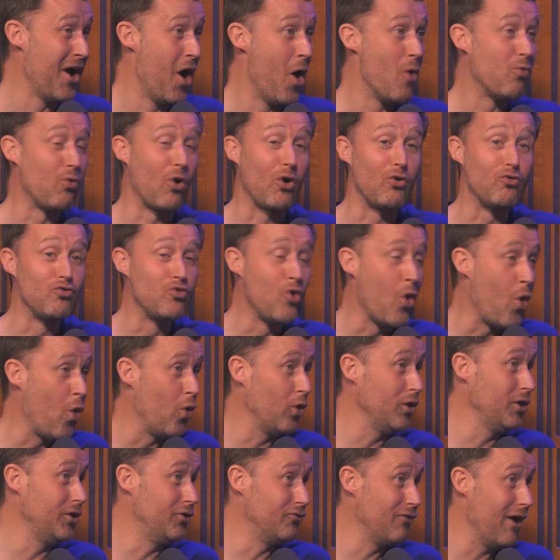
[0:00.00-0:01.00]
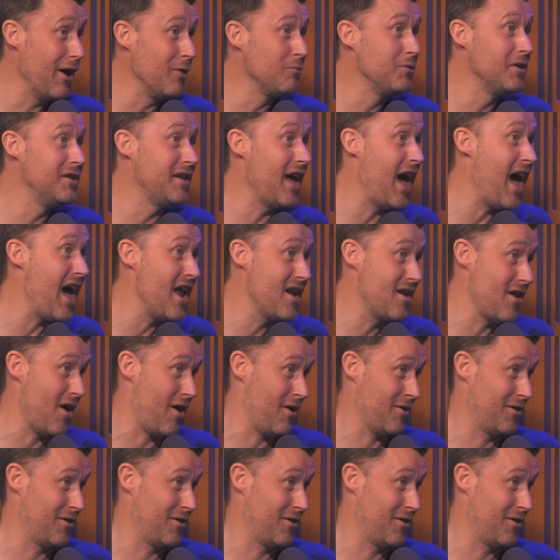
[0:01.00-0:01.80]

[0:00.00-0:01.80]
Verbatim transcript: were rolling around in the headlock.